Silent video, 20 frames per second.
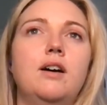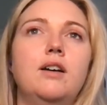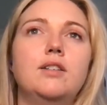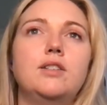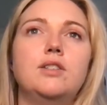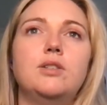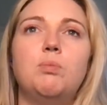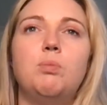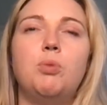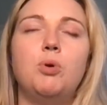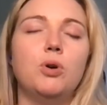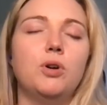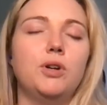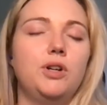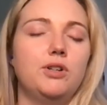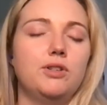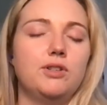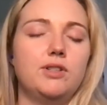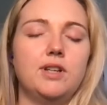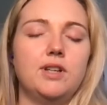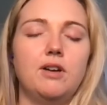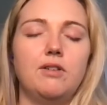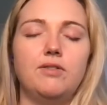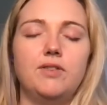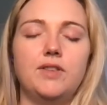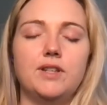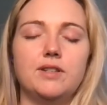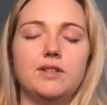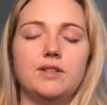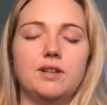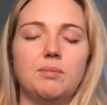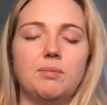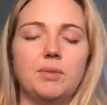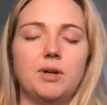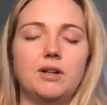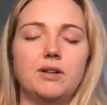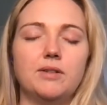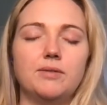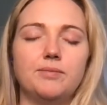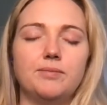support yourself this
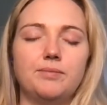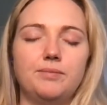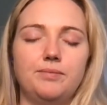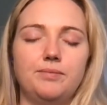summer?